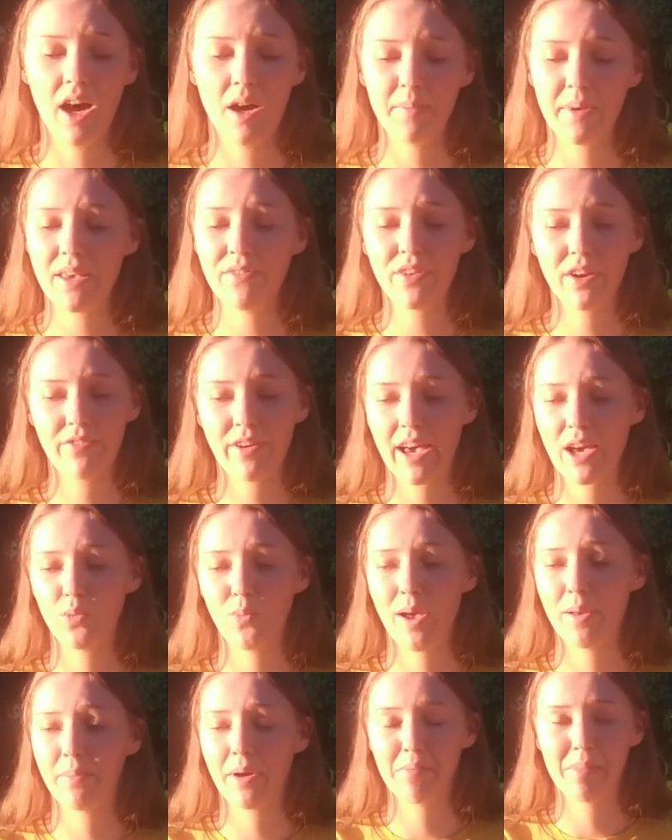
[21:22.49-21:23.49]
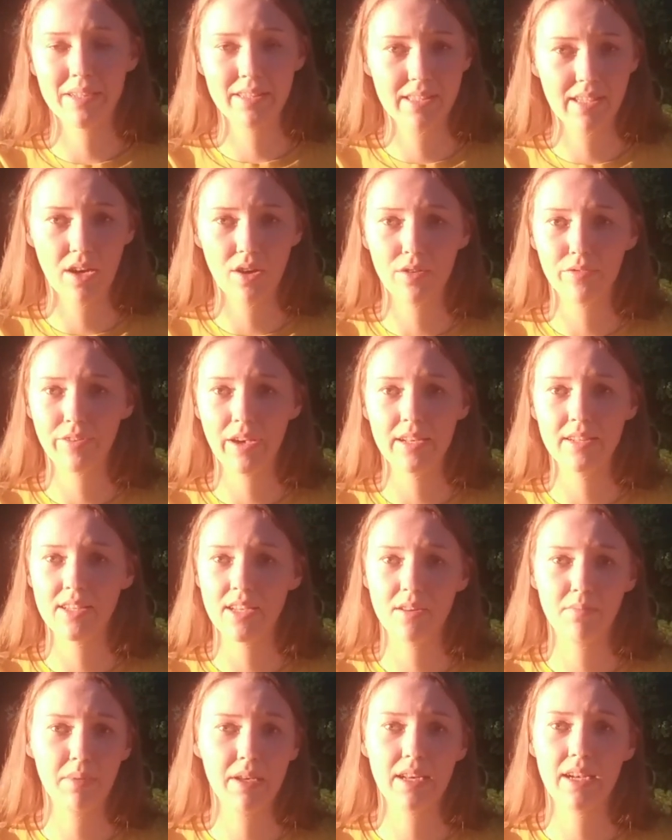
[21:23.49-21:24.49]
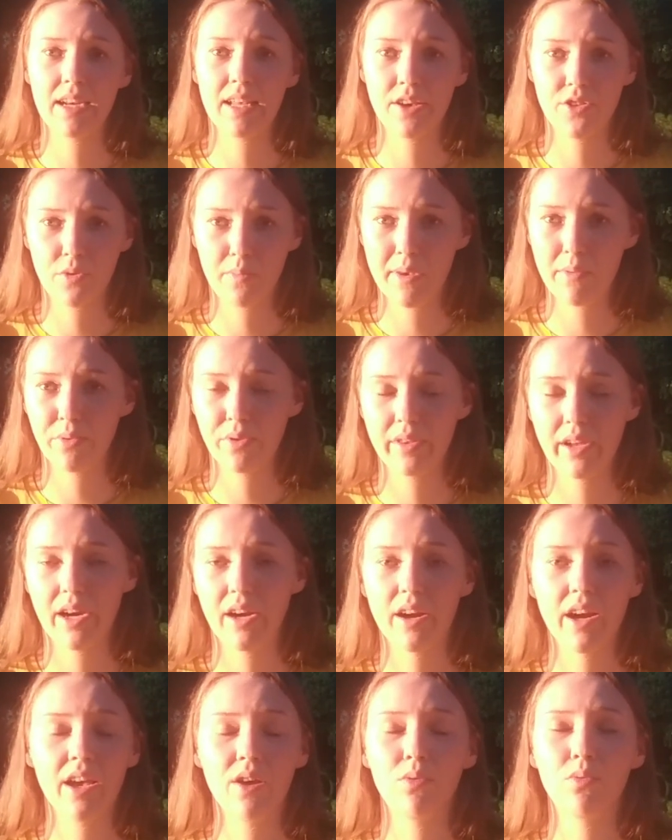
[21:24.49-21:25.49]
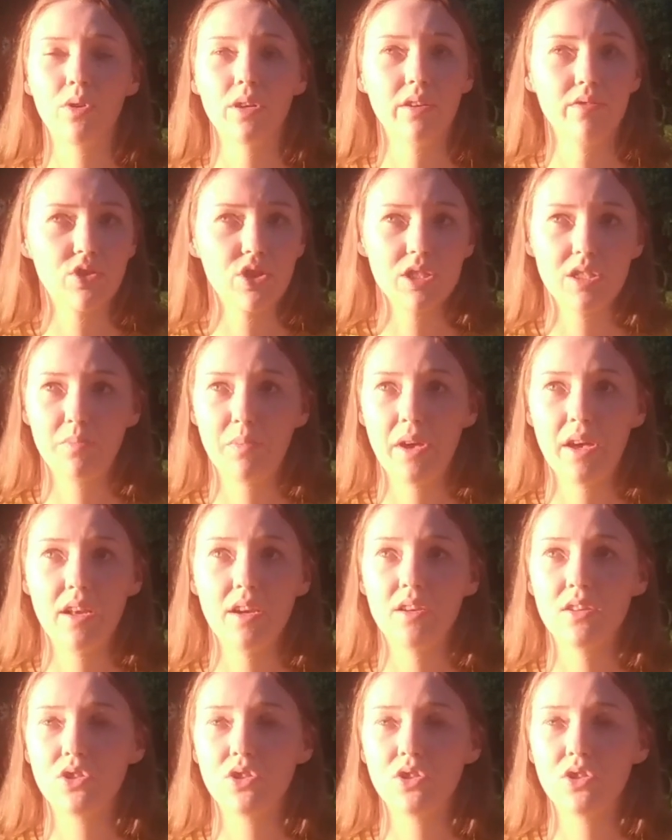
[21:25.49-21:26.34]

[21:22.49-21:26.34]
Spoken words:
Even if I had went by myself and didn't meet any other people there, it would have just been